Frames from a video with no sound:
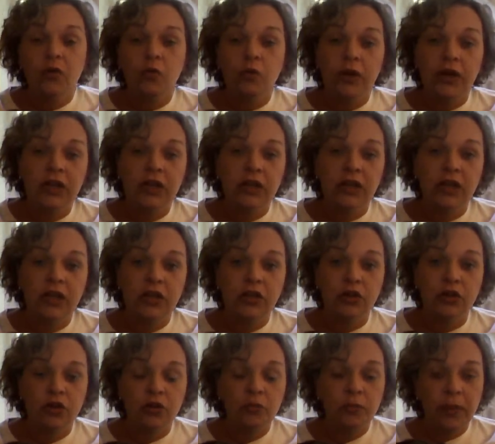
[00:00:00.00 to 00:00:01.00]
When
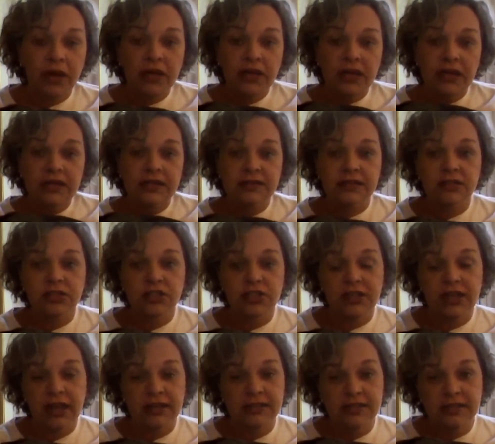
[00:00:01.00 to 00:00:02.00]
your bunny is in
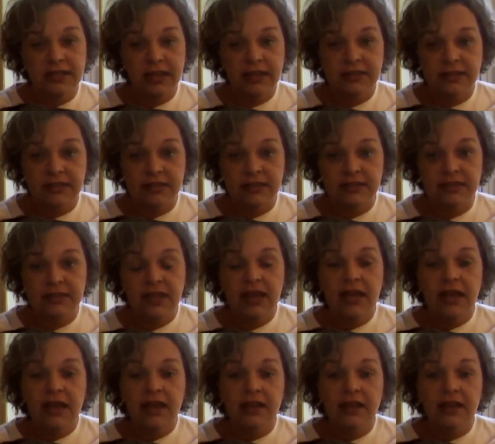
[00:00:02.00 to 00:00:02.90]
GI stasis,